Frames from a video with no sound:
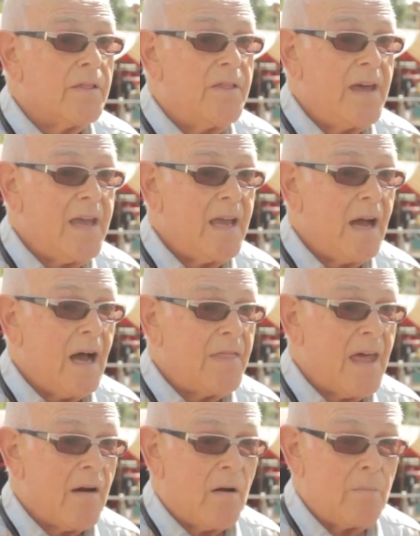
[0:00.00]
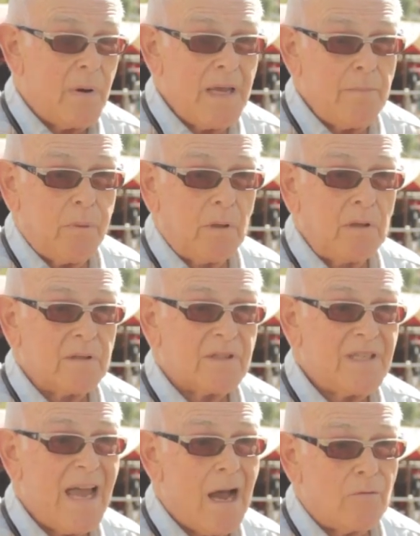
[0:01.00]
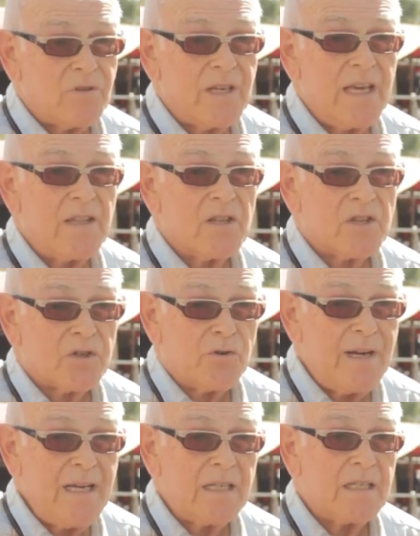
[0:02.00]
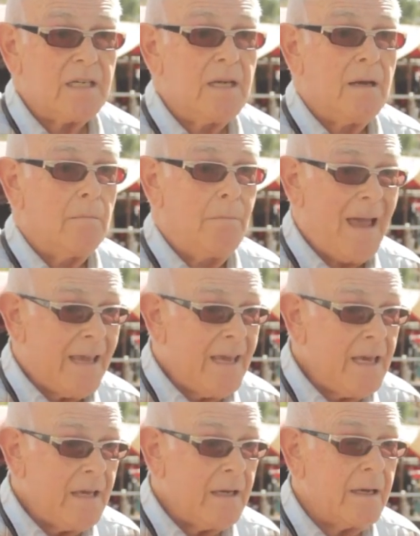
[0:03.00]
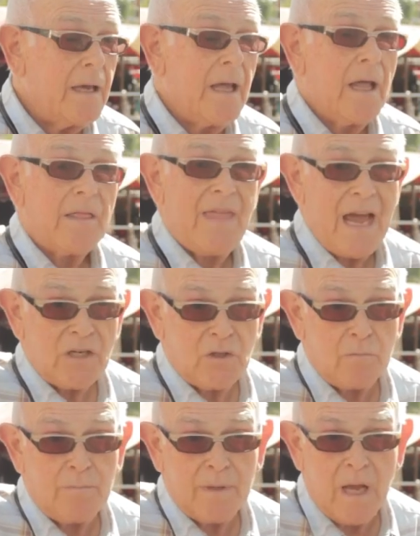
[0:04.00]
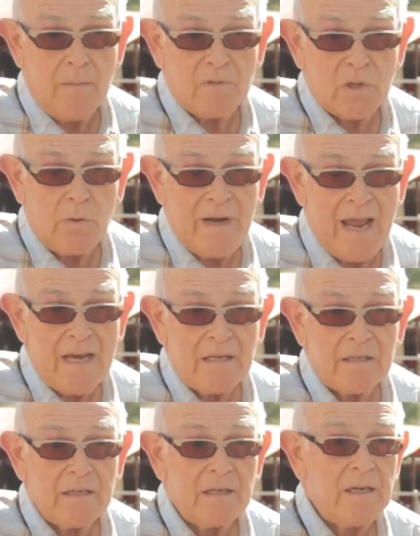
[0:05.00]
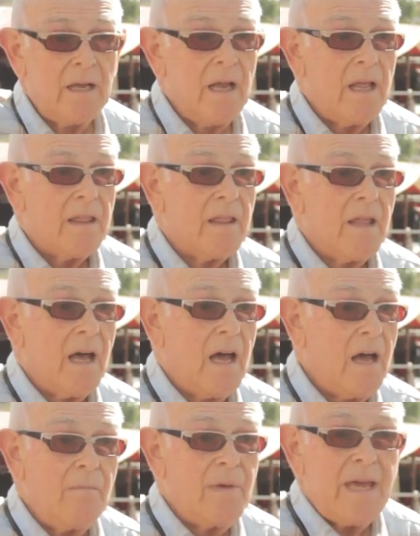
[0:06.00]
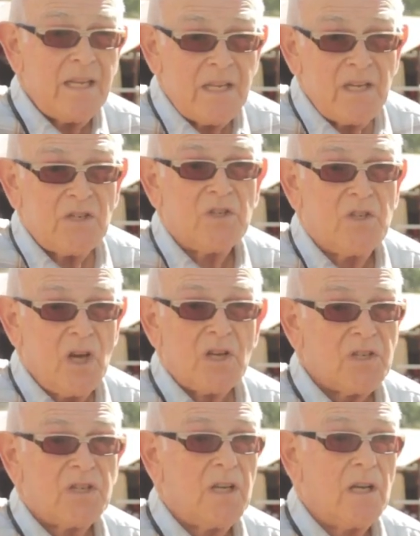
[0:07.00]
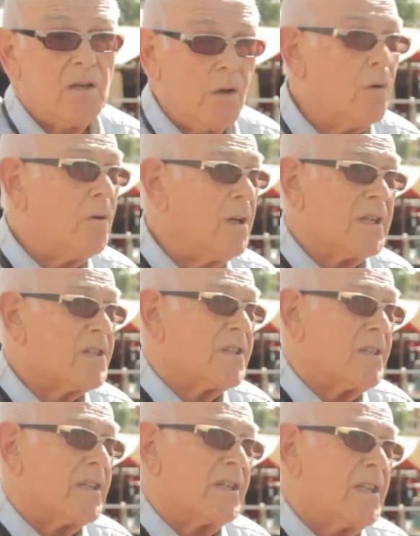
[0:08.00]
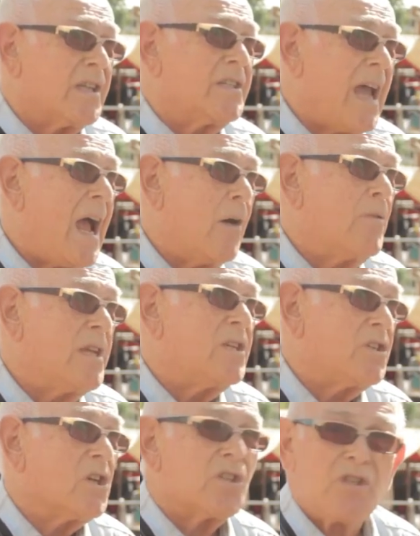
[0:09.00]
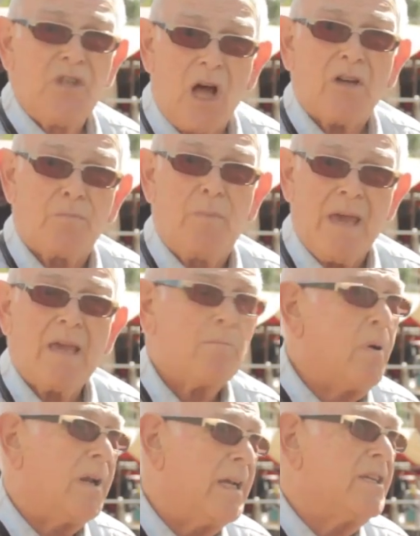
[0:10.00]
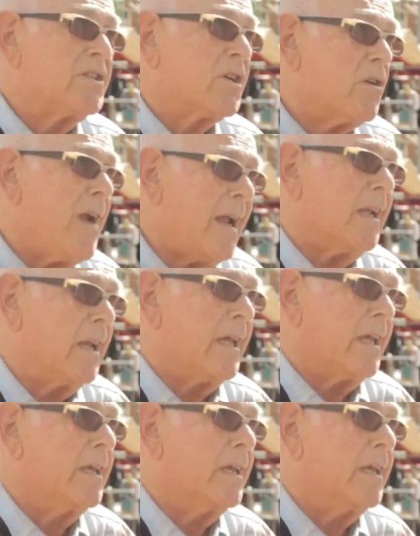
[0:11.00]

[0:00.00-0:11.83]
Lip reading: There are people touting in the street, begging. That should come to an end. It is just lawless. The town is just not being policed correctly.